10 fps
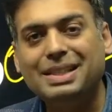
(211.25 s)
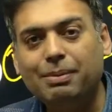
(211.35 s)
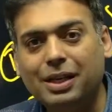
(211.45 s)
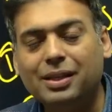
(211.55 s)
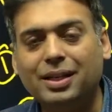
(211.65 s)

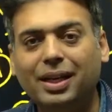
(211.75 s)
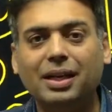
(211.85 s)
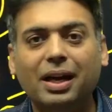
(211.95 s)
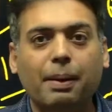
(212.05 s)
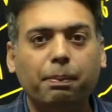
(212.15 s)
Similar
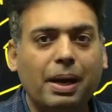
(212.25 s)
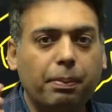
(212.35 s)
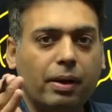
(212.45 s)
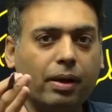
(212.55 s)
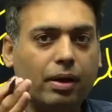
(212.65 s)
thing
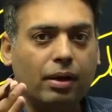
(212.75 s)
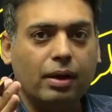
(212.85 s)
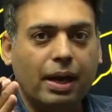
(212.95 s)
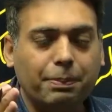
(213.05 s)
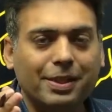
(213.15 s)

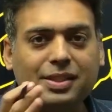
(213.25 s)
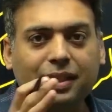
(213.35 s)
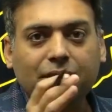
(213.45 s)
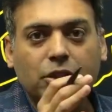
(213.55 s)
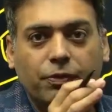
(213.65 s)
happens
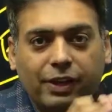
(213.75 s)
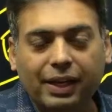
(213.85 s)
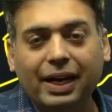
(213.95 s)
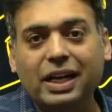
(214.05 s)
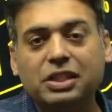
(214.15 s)
in
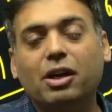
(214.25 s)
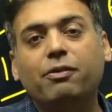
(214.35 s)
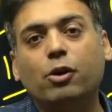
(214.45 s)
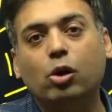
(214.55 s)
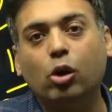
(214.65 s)
Finland as
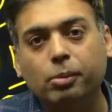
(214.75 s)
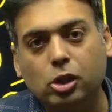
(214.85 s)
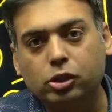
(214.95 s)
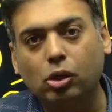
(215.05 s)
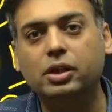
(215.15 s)
well for
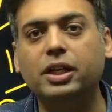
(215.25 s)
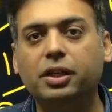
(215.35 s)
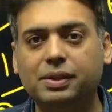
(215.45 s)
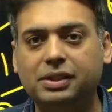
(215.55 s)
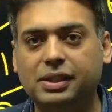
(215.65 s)
almost all the
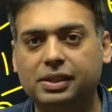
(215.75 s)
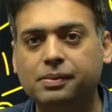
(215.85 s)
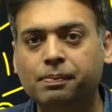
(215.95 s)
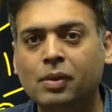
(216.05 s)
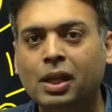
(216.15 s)

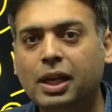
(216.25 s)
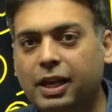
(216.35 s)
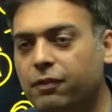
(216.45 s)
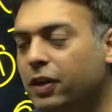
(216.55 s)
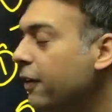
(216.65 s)
universities.
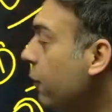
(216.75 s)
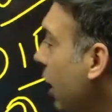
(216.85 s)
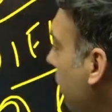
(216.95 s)
Even if